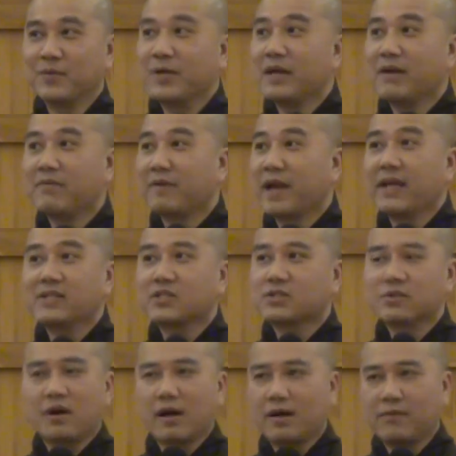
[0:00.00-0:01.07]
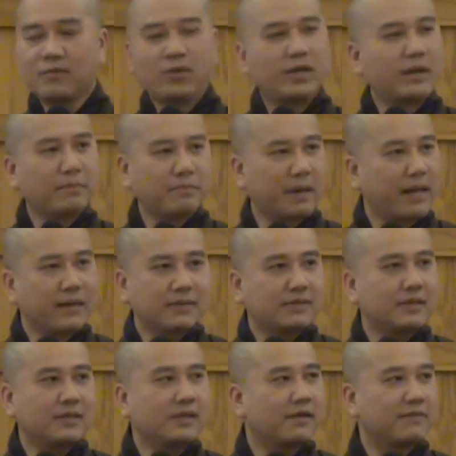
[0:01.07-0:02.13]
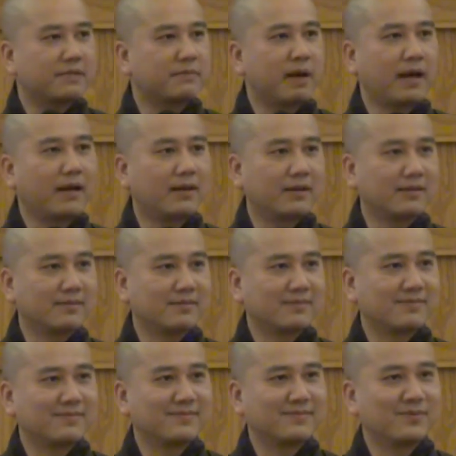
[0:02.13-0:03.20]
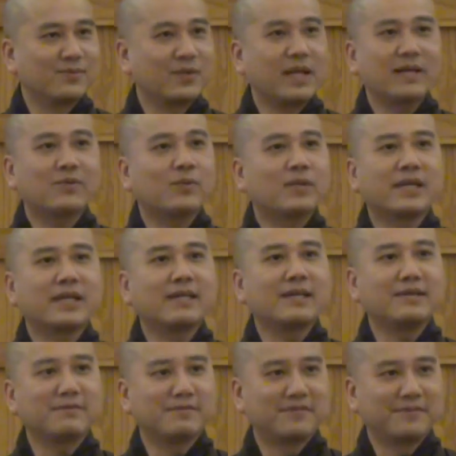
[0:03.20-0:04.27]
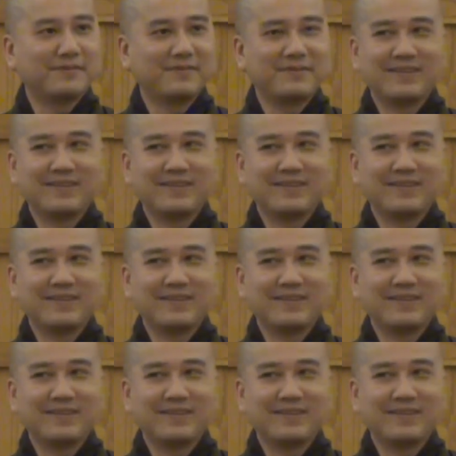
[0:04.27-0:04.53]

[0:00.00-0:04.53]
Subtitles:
We have extra, we have plenty of smiling. With that we can give.